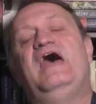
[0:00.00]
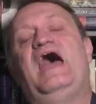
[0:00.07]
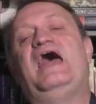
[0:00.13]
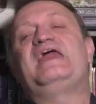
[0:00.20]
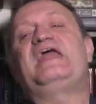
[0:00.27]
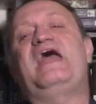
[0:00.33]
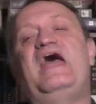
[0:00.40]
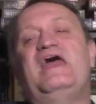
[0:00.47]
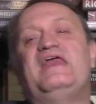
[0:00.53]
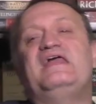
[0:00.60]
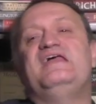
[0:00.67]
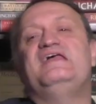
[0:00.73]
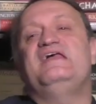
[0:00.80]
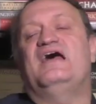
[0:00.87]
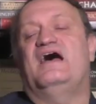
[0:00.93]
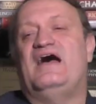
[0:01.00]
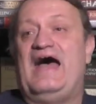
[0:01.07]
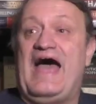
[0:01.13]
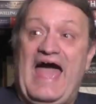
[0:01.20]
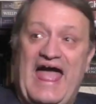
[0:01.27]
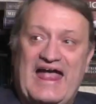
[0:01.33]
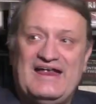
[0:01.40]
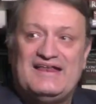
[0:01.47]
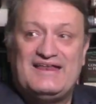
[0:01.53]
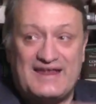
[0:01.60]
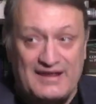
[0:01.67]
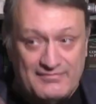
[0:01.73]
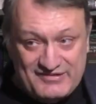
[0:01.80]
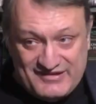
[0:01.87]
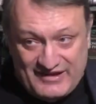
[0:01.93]
and he had he uh, hanged
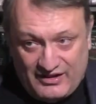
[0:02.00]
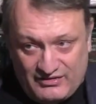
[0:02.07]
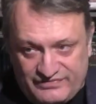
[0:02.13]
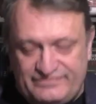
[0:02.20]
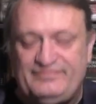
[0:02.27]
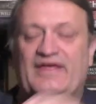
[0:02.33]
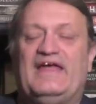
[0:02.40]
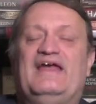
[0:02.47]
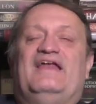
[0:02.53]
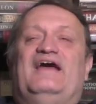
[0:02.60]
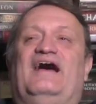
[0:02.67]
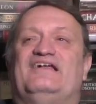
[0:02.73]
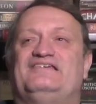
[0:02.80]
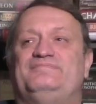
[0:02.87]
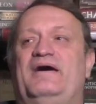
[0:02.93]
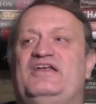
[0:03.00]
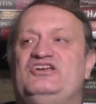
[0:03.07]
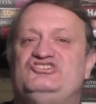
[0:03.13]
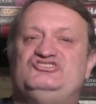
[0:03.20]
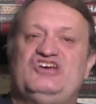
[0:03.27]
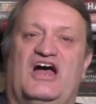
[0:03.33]
himself in a Spanish